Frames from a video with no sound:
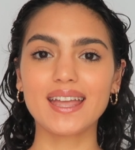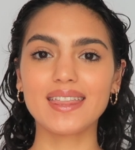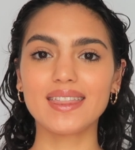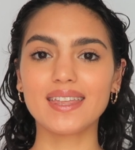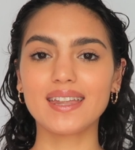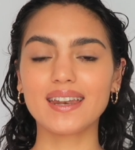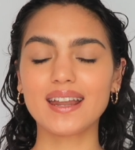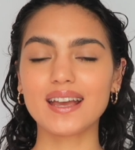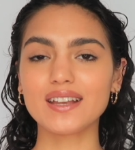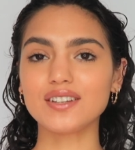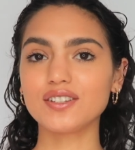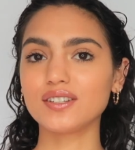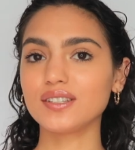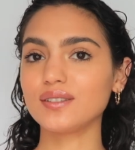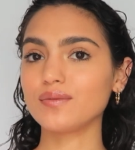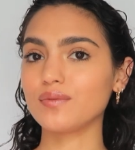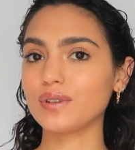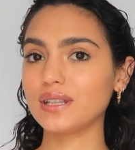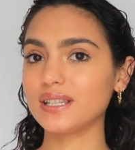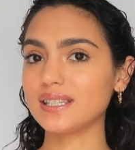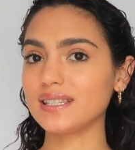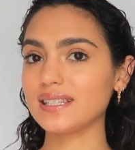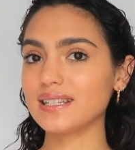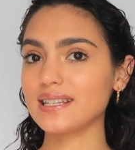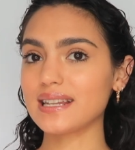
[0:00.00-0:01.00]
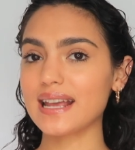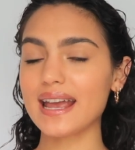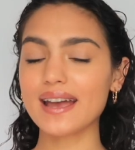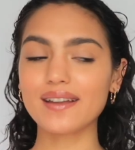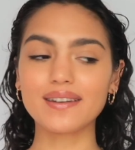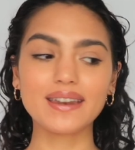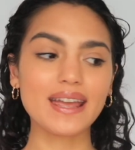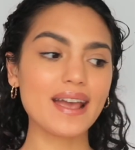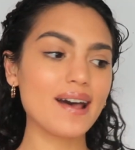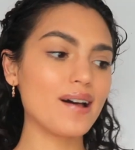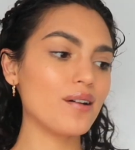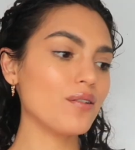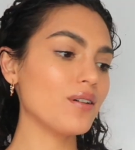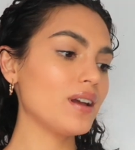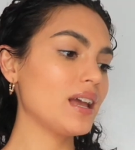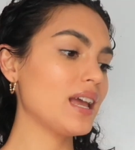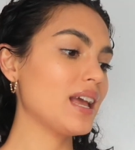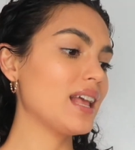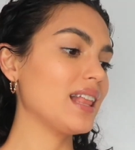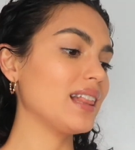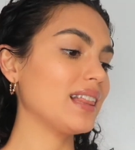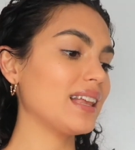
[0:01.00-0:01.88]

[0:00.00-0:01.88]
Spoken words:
and then I just rinsed it out now.